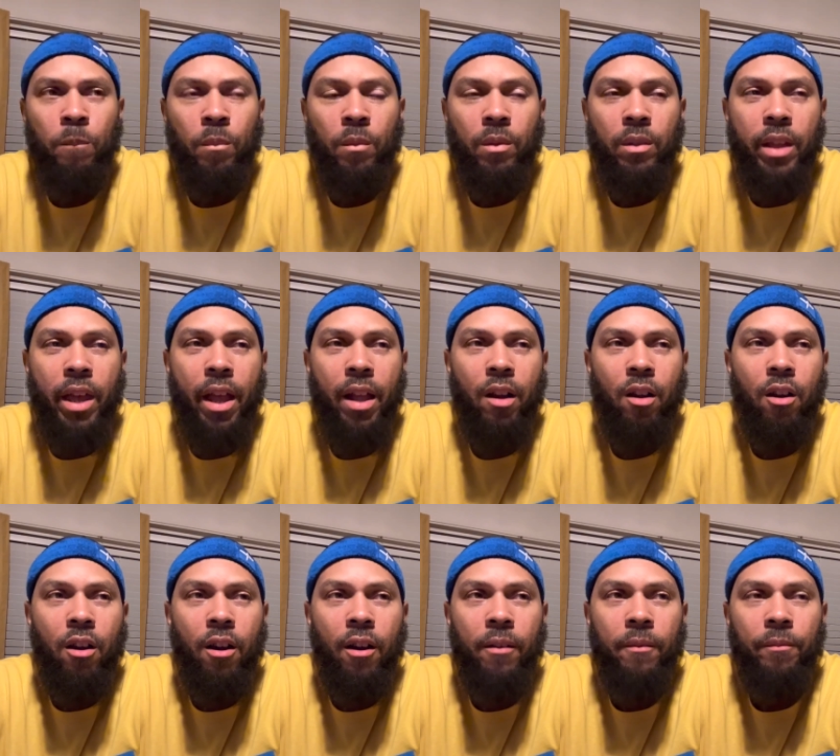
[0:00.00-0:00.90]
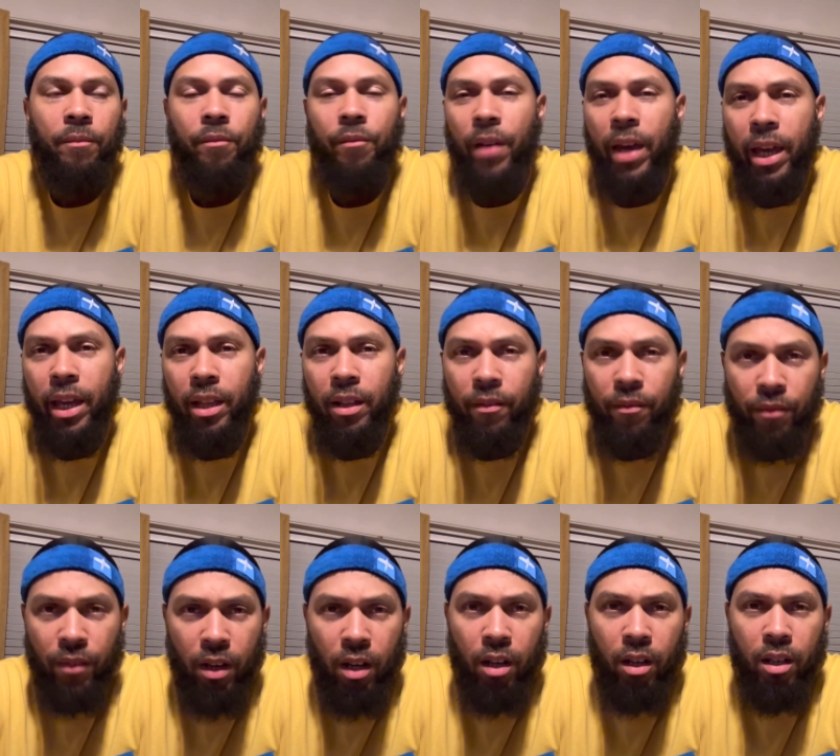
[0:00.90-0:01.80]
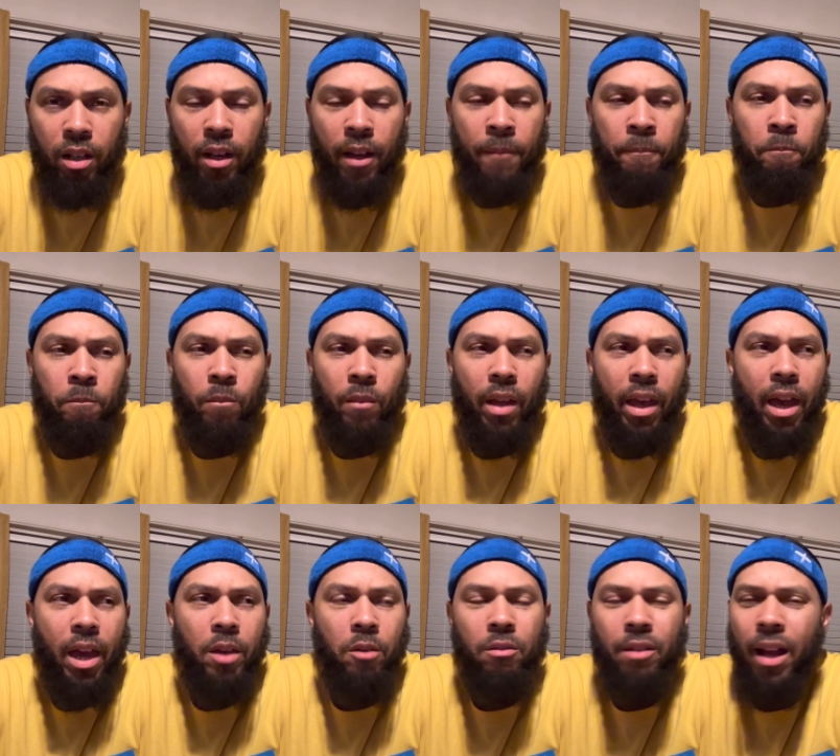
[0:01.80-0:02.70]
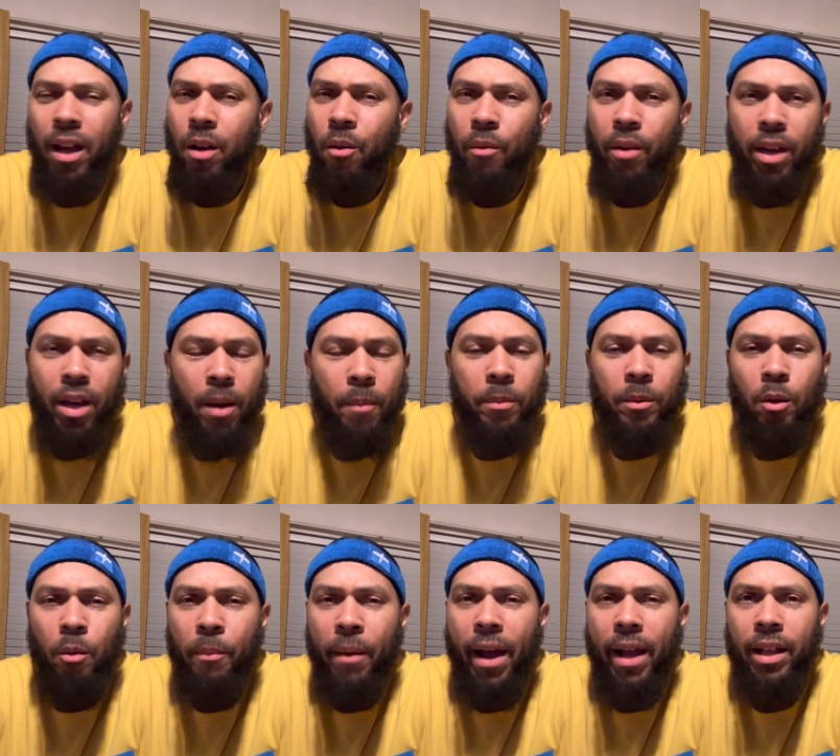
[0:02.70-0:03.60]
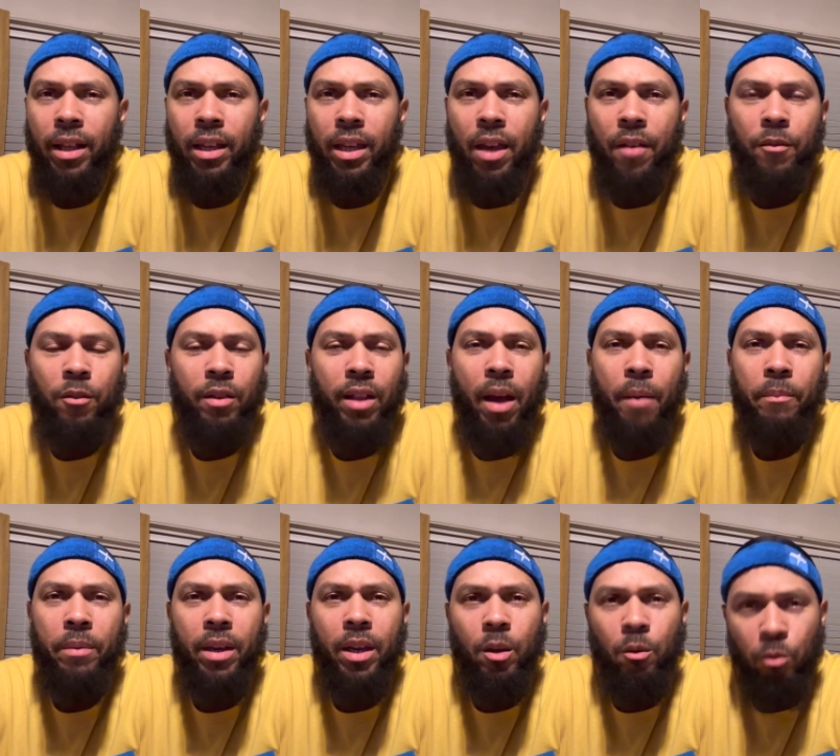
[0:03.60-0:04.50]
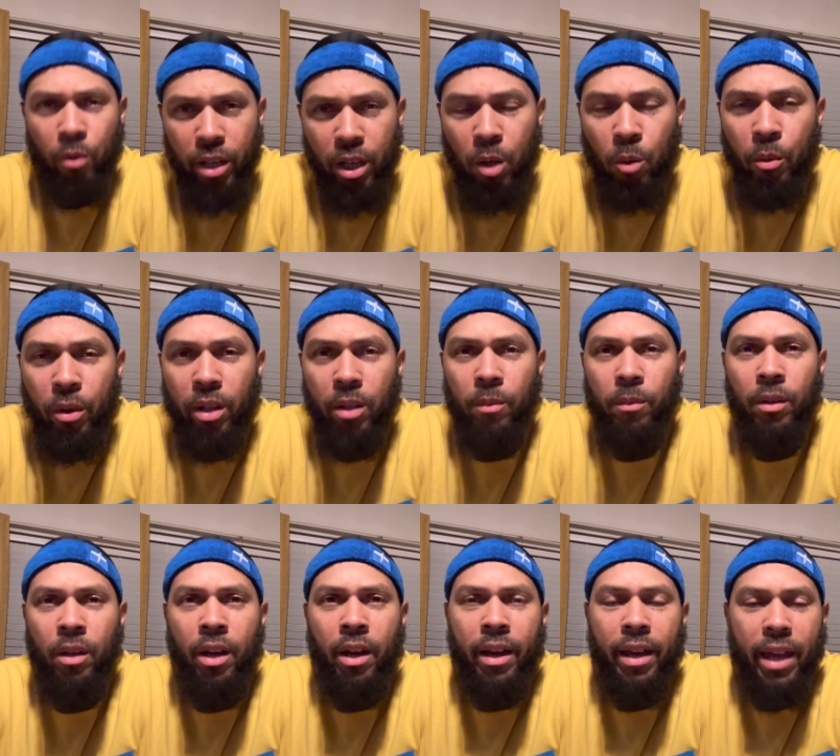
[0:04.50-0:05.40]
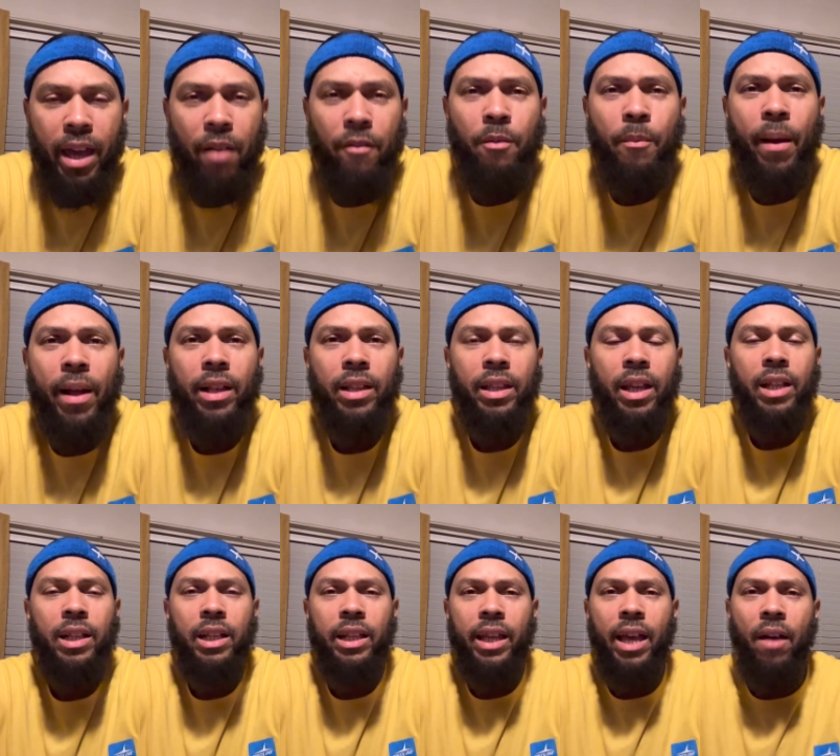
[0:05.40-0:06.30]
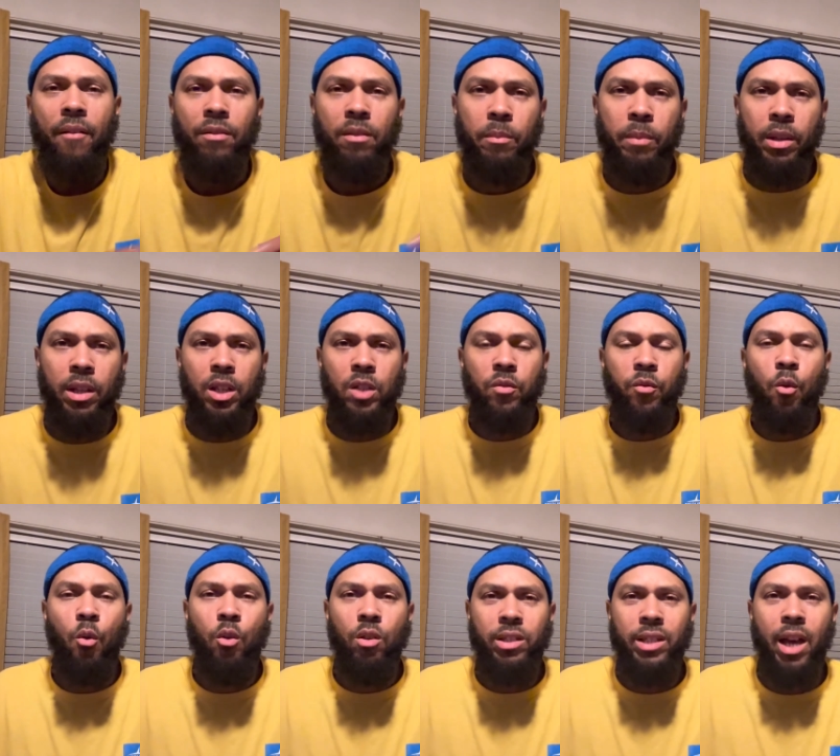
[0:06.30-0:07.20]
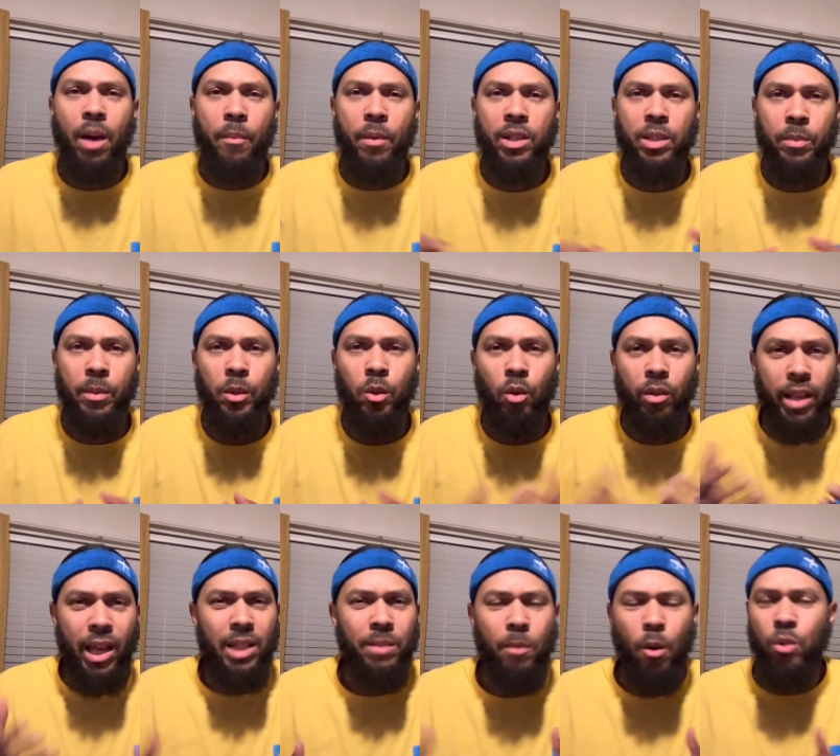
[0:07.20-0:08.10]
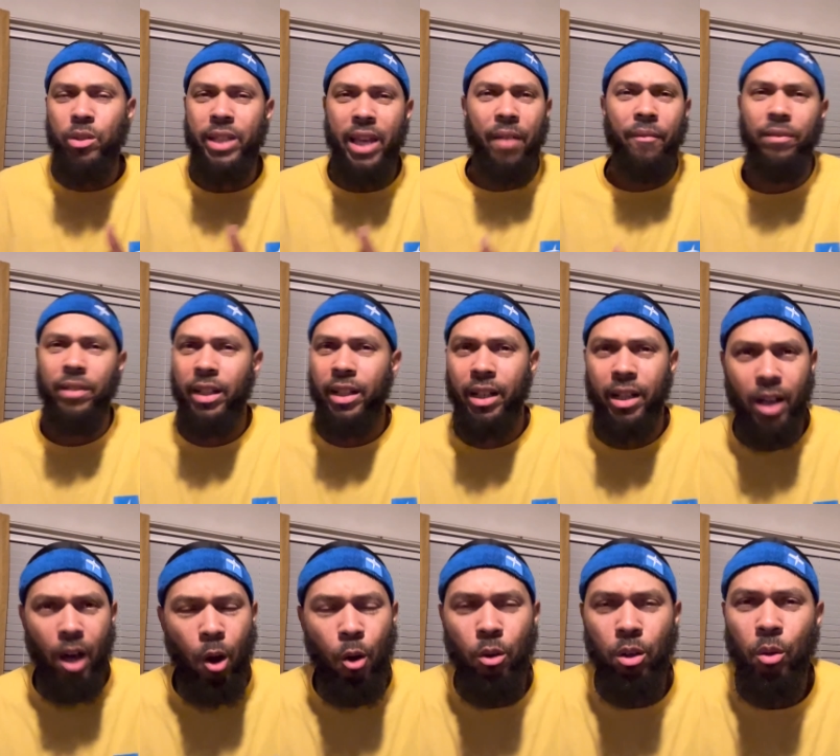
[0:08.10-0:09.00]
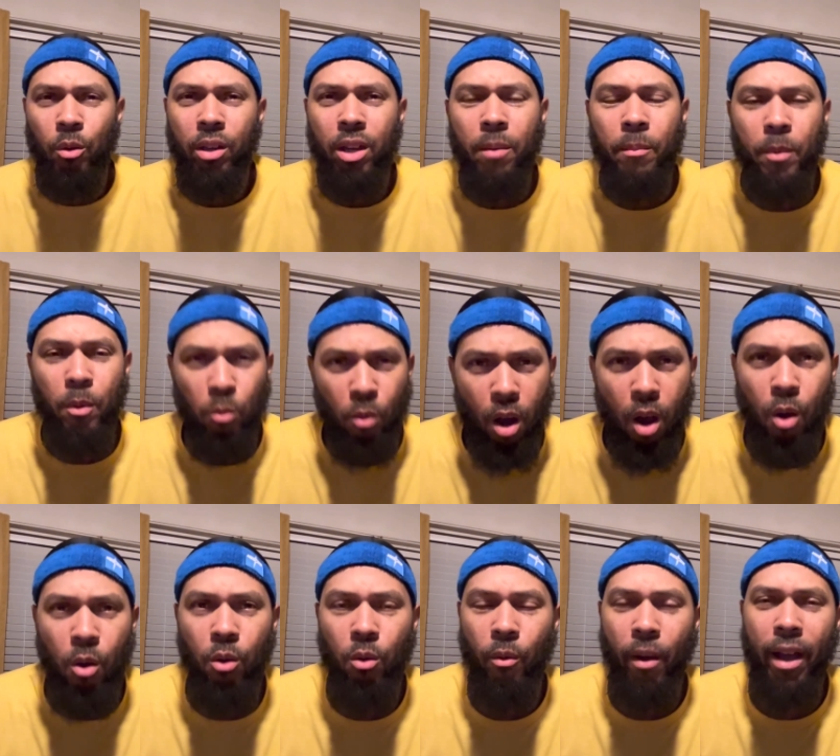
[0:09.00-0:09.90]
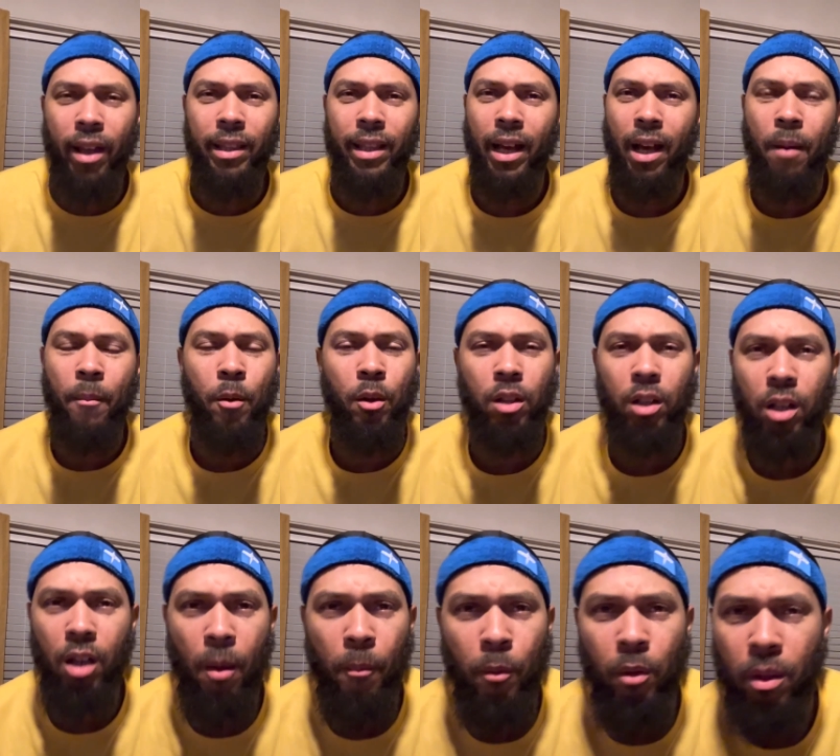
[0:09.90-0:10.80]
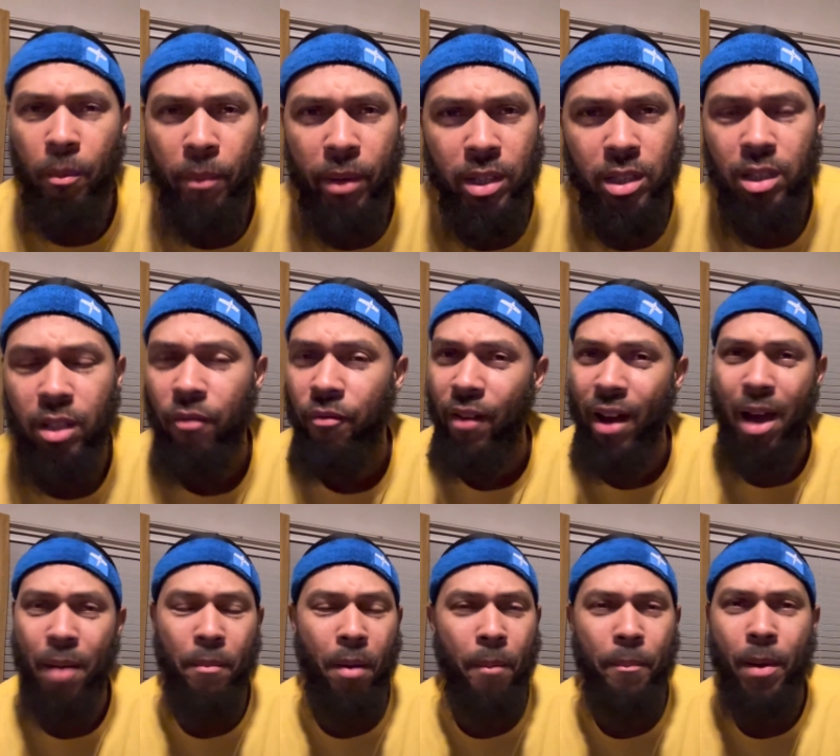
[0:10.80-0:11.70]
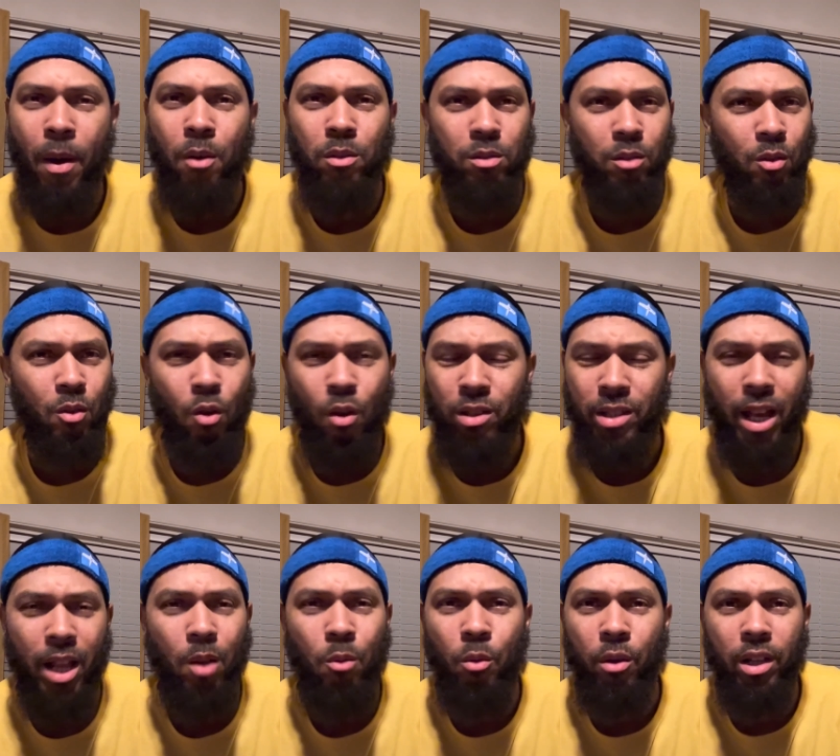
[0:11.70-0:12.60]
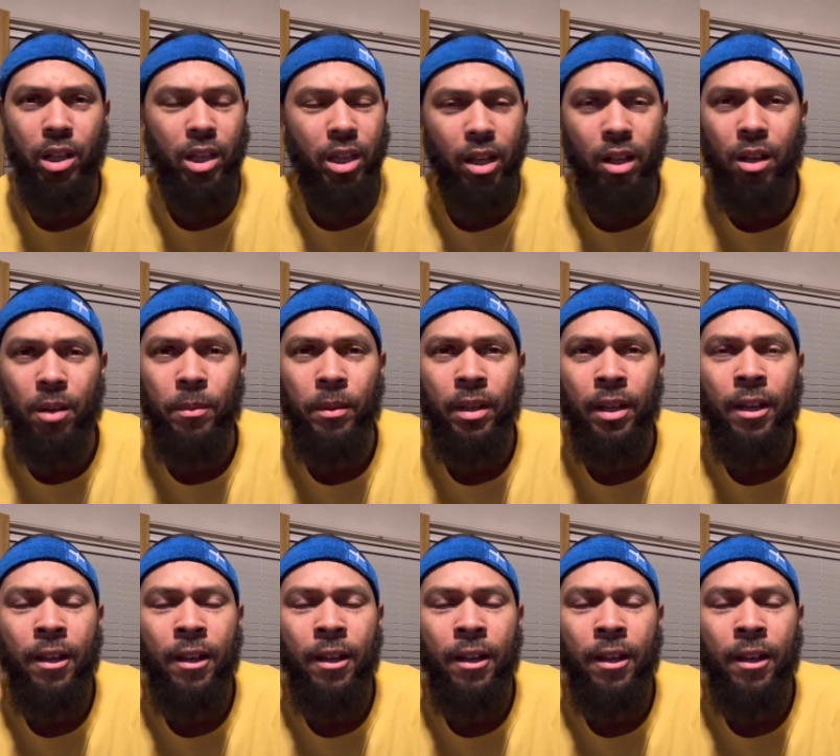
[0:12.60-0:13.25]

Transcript: that are faking the funk. And you're not going to help nobody if you're not being real with them. Everybody thinks that they have to be this full-time entrepreneur. That's most definitely the goal. Don't get me wrong, right? Like, I'm on a mission to fire my boss. Of course, I don't want to get up,